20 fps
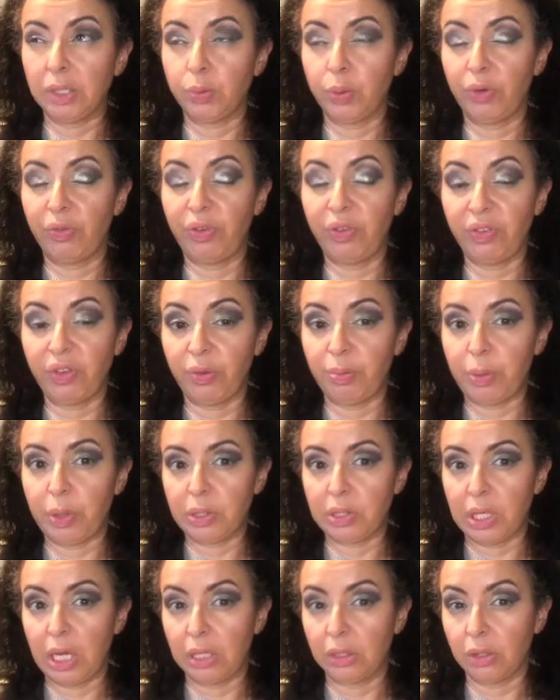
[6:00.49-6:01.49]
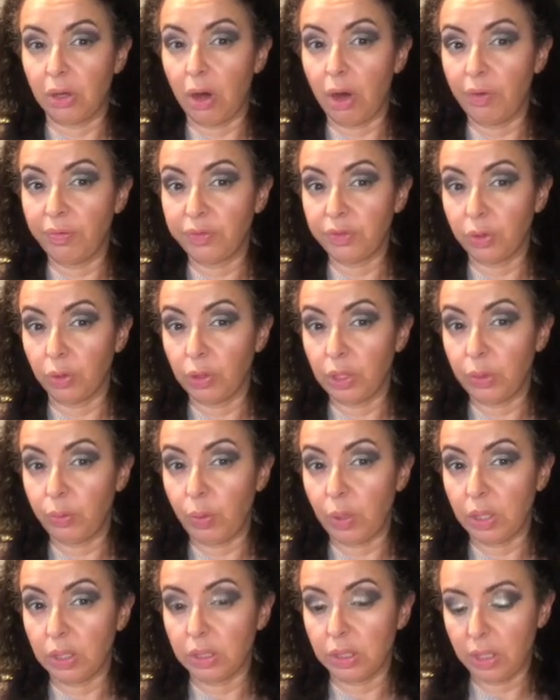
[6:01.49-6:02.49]
were 50% off, so it
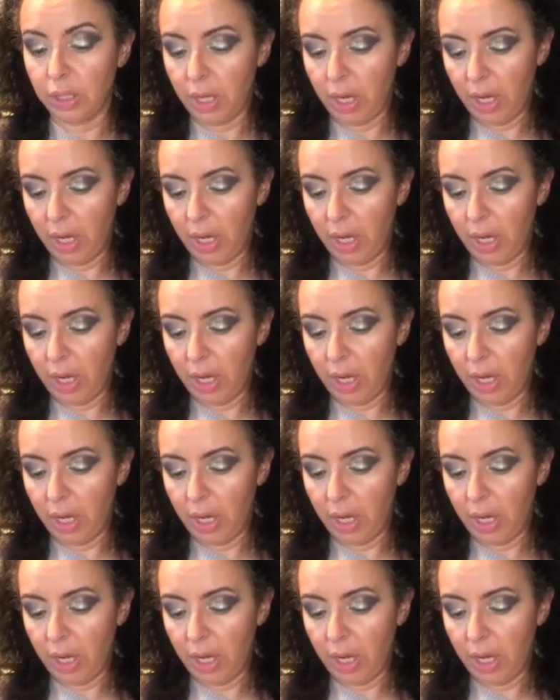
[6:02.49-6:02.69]
was